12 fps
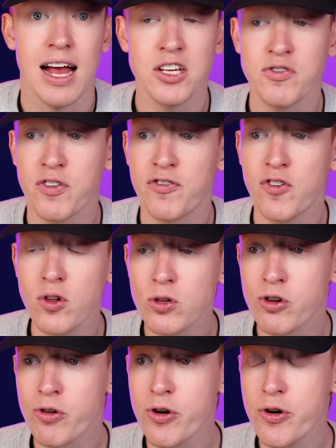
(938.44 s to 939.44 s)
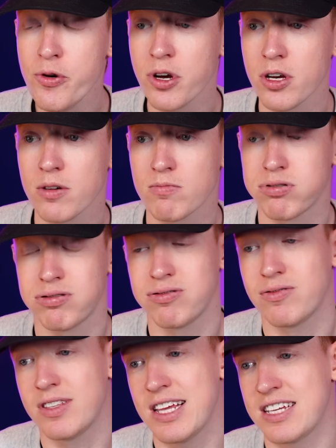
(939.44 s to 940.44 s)
As for Fullkrug,
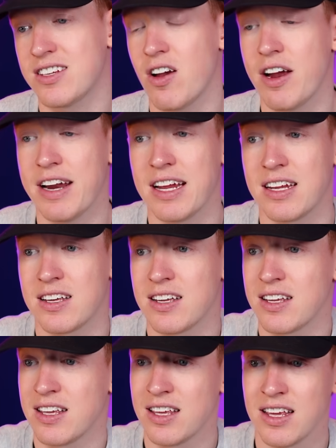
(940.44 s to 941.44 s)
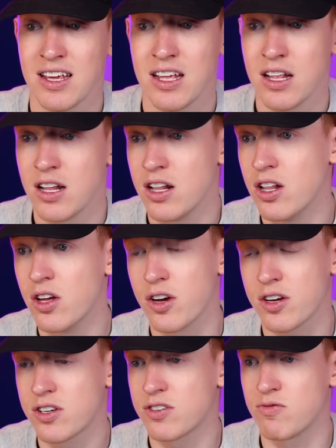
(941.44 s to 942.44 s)
this signing
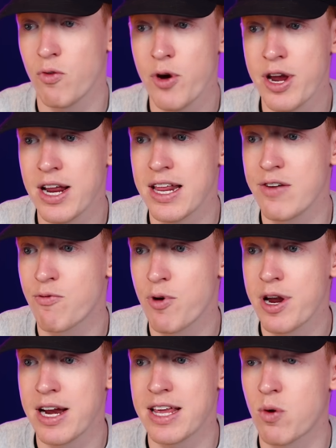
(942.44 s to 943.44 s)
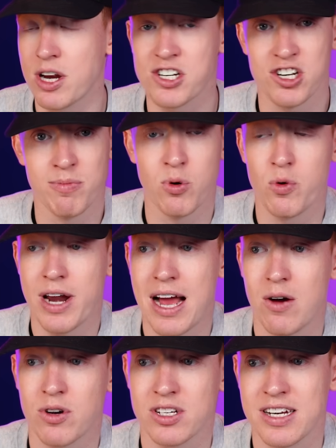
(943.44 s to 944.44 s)
looks really, really questionable
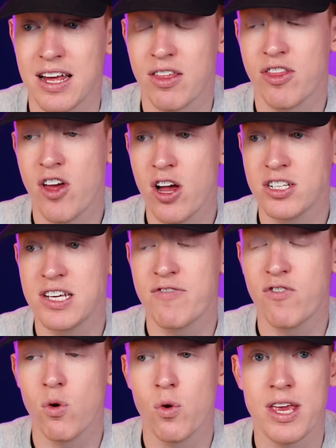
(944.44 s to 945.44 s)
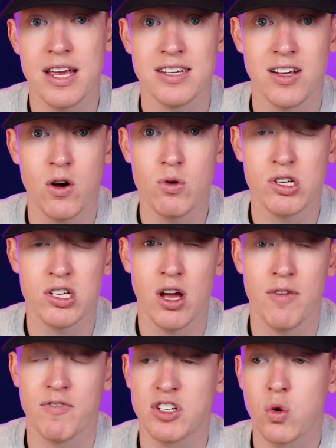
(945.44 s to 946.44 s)
now, doesn't it? 34 years old,
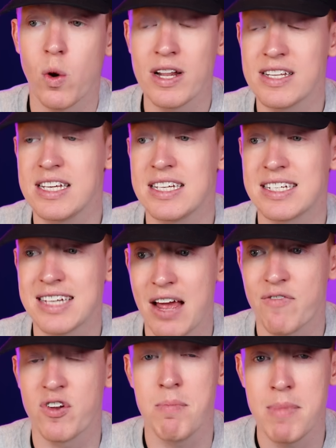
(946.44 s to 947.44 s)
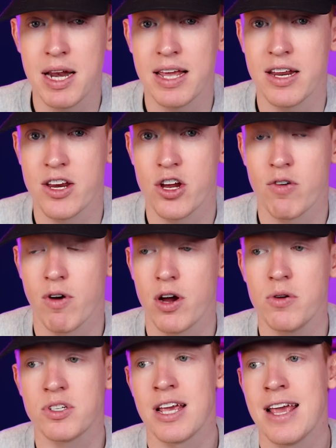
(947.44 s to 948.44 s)
signed for 27 million
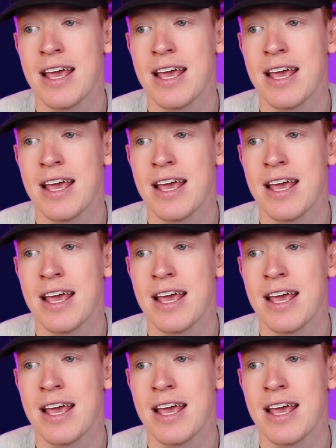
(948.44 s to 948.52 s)
euros